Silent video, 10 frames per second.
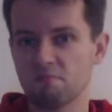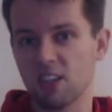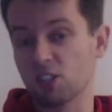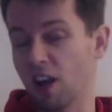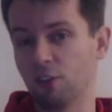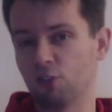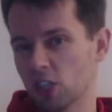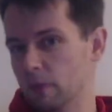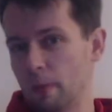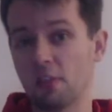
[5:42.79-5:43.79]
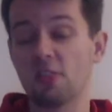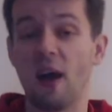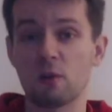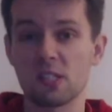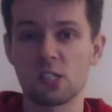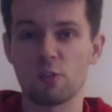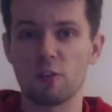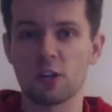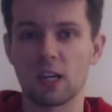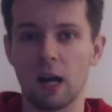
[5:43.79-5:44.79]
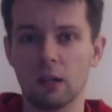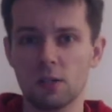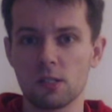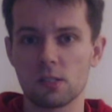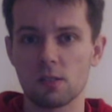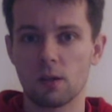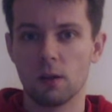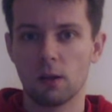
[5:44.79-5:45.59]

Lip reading: there's hundreds, maybe thousands of different colors,